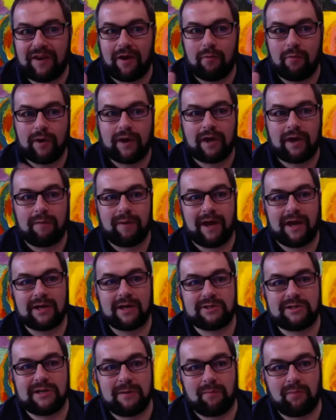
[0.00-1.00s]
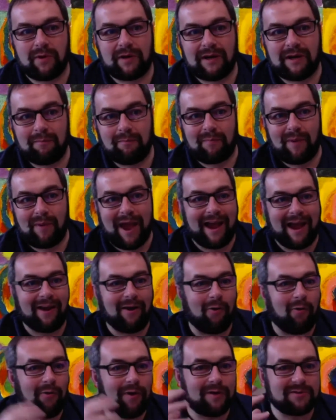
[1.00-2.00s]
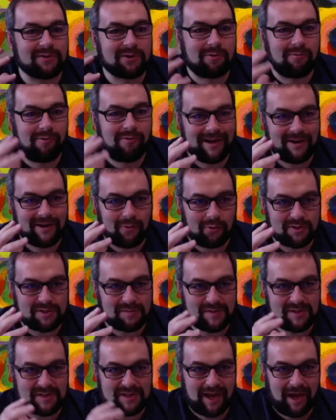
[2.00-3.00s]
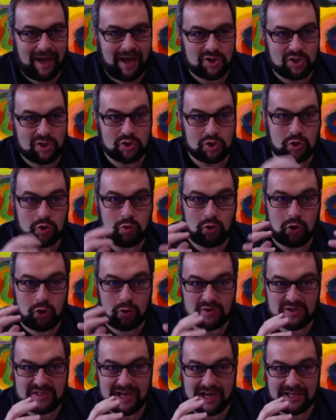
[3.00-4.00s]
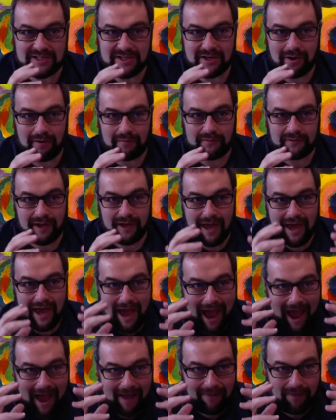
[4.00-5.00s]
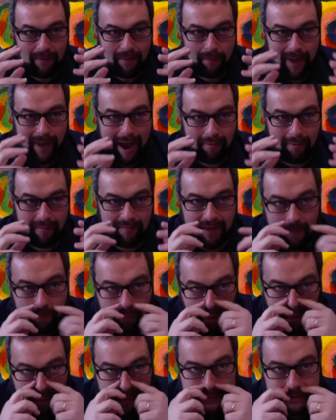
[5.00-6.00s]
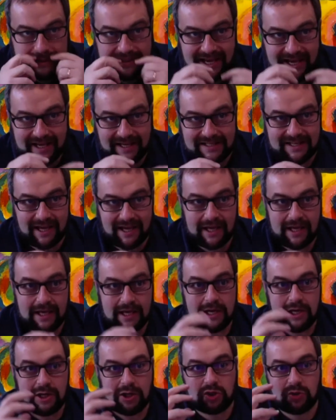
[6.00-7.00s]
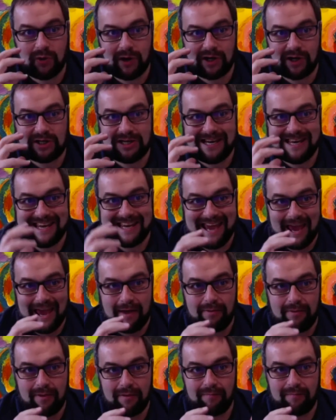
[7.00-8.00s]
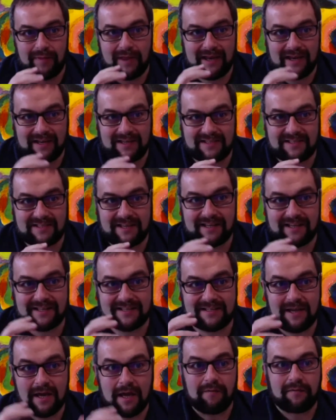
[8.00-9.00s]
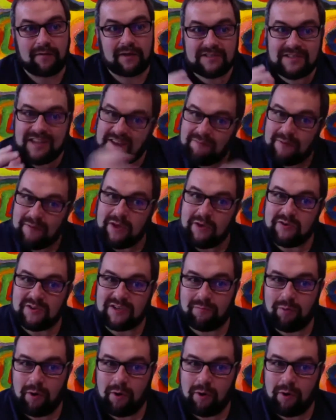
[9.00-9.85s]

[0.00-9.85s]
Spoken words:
we're going to be actually bringing back all those great, awesome estate agents who use Dataloft and the power of their property data to actually get them the listings, because they've been using